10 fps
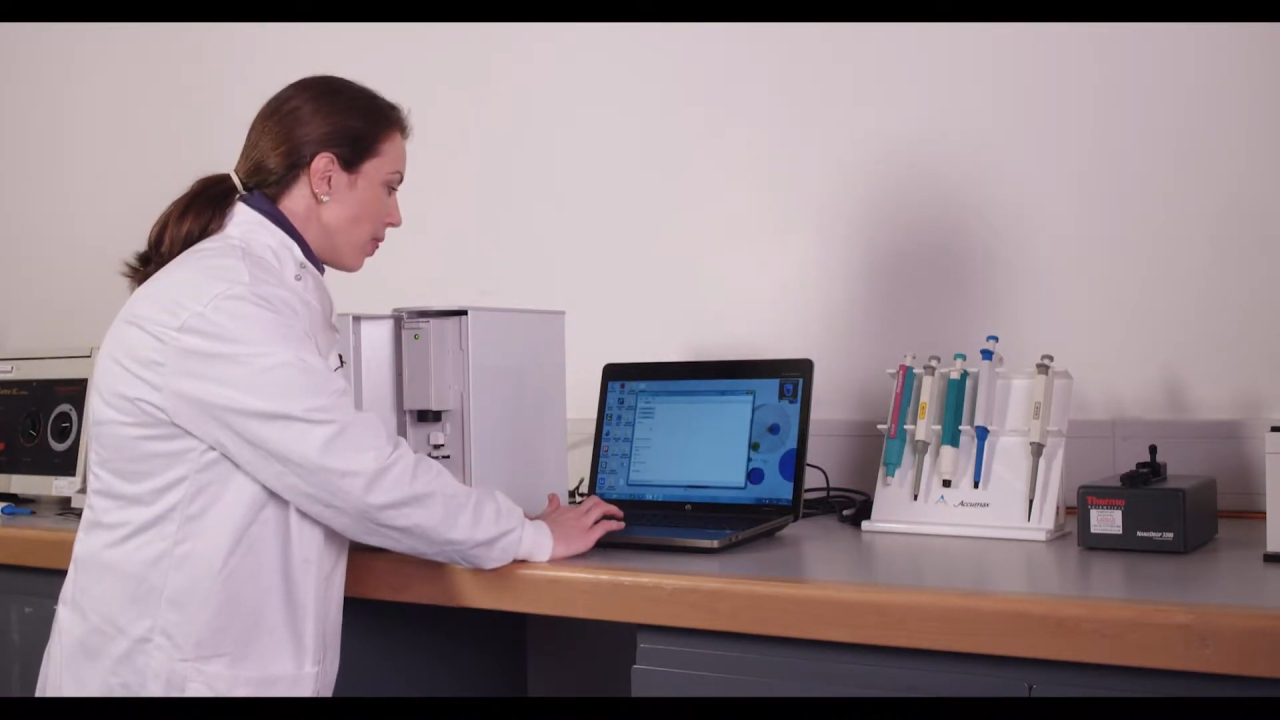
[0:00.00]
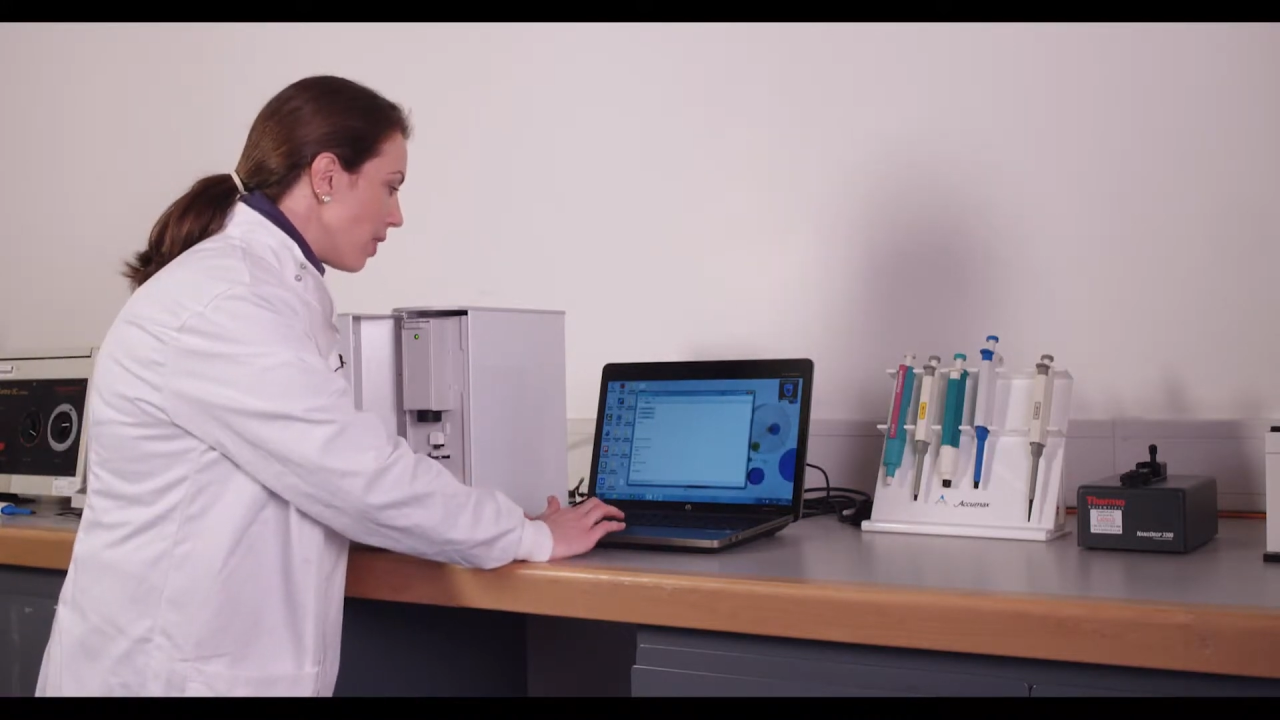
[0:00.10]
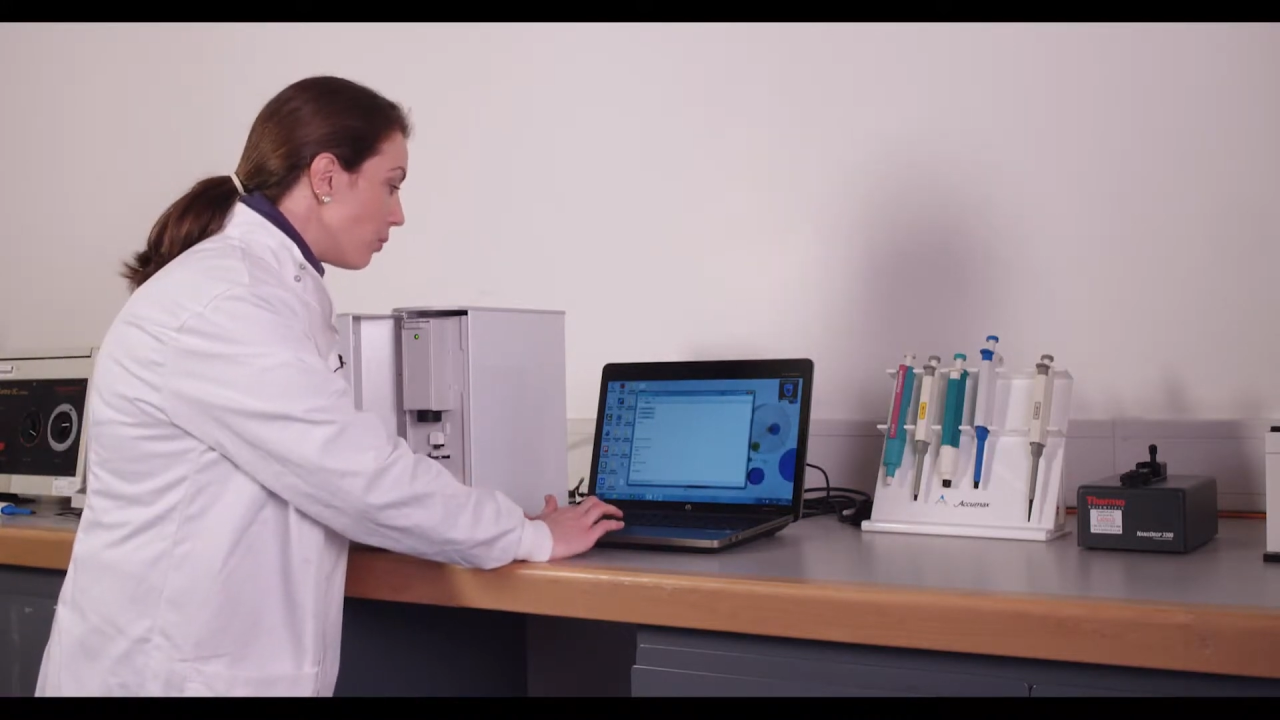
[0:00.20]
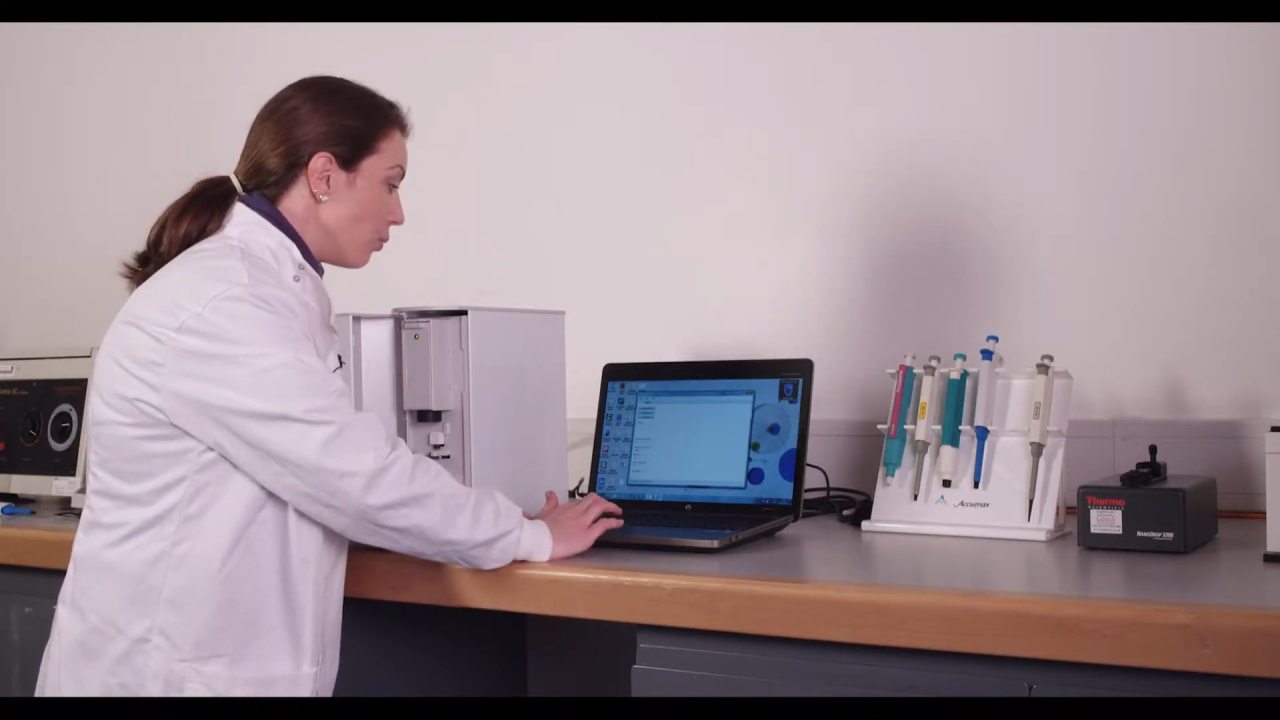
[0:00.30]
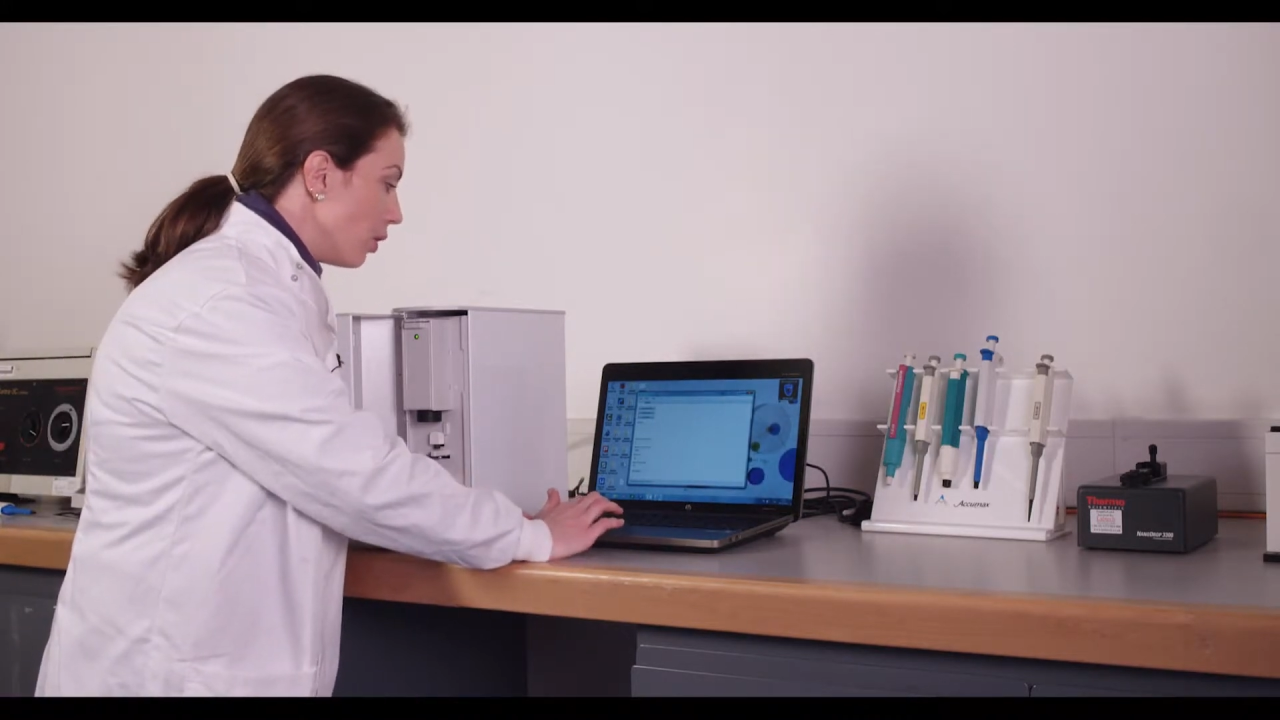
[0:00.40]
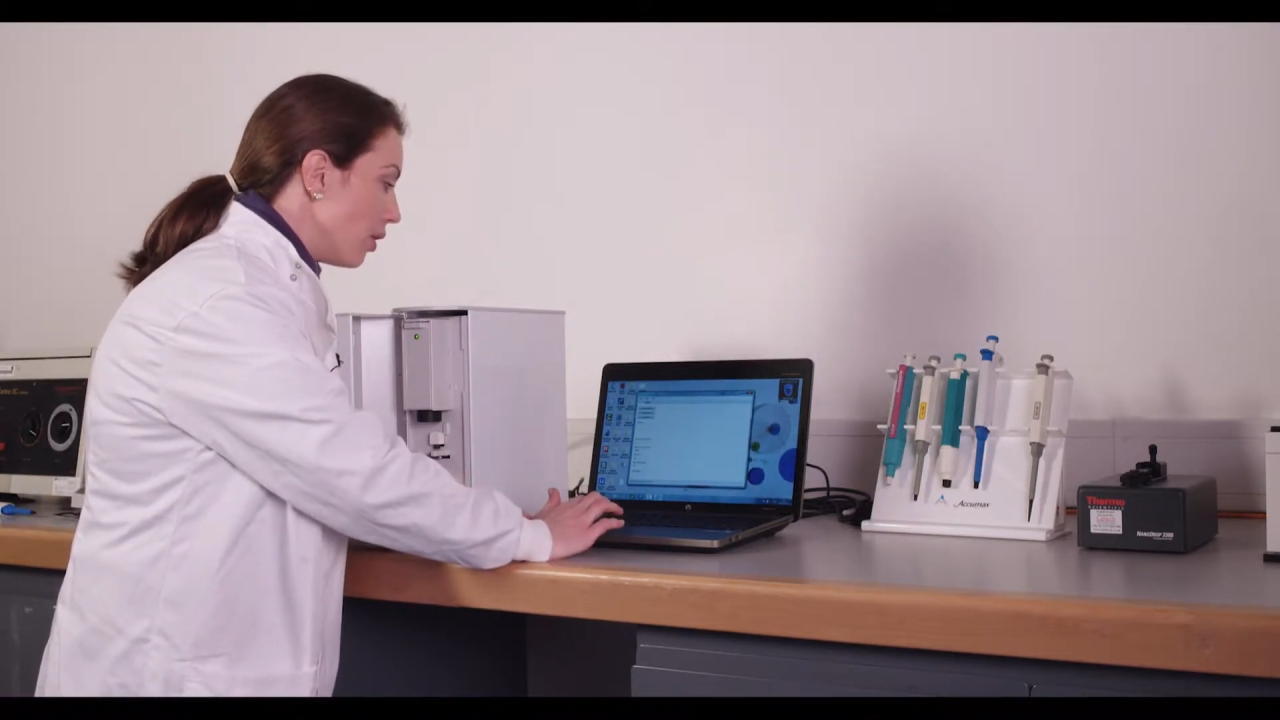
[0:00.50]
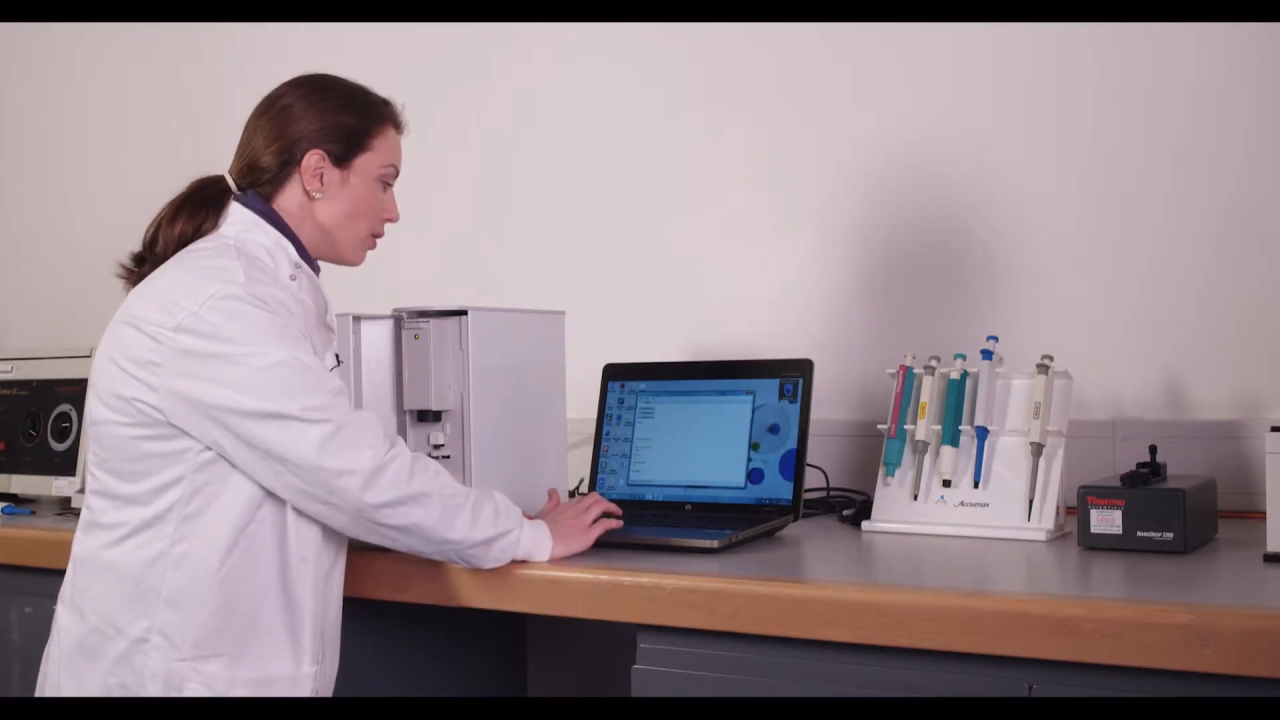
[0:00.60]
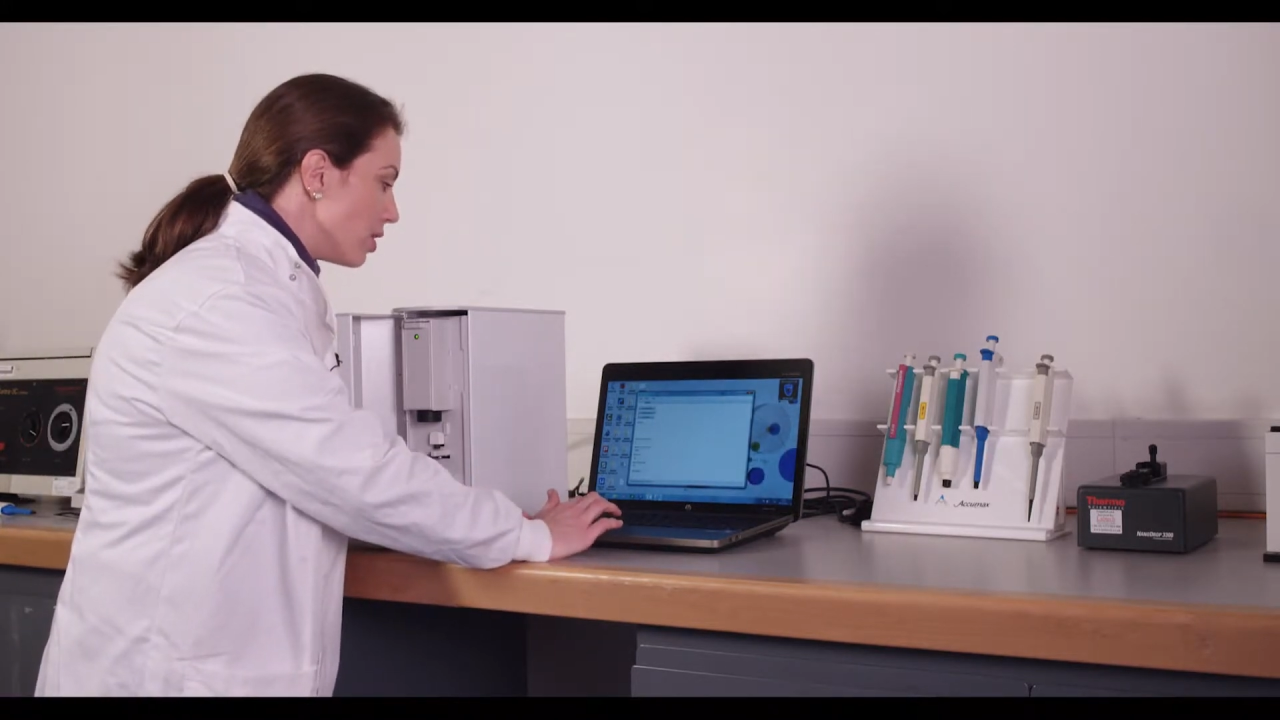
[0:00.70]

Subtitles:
Then we'll load